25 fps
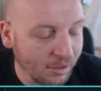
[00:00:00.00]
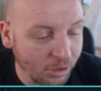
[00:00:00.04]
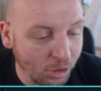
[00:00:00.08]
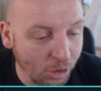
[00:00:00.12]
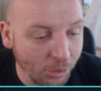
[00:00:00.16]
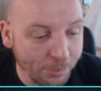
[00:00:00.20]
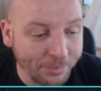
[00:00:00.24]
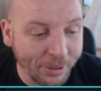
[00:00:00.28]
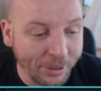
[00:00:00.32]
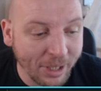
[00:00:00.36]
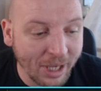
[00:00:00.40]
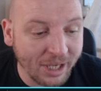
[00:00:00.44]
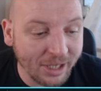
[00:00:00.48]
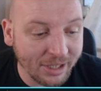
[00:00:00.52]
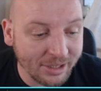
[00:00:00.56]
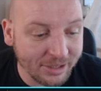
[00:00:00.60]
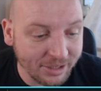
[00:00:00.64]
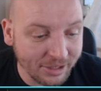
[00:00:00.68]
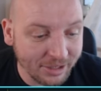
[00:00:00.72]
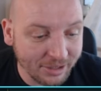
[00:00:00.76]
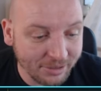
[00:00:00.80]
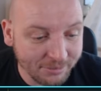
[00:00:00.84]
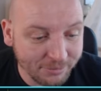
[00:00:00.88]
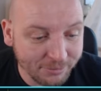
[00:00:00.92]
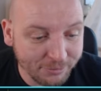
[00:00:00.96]

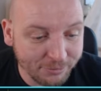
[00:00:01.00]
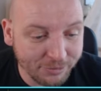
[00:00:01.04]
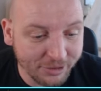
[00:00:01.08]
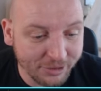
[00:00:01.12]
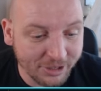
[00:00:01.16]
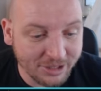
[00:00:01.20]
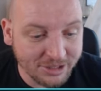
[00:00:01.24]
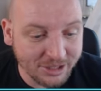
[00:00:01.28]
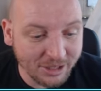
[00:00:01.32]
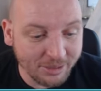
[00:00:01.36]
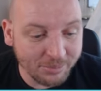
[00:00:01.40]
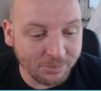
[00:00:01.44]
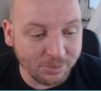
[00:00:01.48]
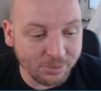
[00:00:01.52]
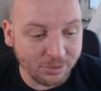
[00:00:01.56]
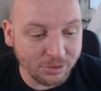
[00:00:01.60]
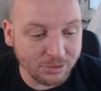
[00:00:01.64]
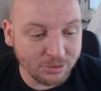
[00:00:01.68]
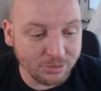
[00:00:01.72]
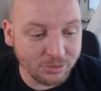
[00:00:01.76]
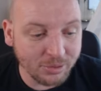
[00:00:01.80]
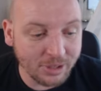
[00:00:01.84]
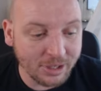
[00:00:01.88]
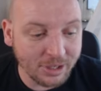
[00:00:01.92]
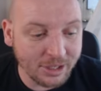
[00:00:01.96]
Apaya, for example,
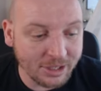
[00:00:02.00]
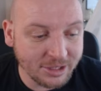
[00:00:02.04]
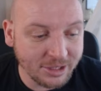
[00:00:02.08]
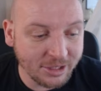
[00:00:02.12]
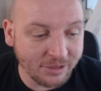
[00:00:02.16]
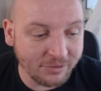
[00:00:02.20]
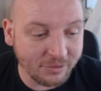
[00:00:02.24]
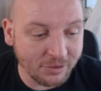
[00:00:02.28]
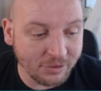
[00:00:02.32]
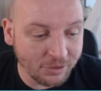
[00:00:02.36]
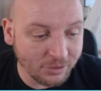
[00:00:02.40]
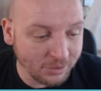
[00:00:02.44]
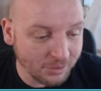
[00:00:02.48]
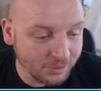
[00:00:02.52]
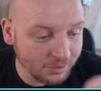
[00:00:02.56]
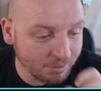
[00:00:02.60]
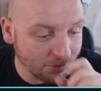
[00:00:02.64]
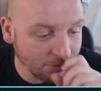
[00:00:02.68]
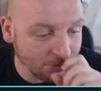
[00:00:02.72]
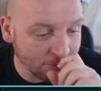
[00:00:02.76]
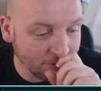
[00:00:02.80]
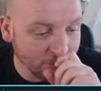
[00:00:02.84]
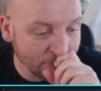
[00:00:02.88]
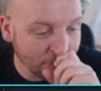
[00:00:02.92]
as well. Let's have a look.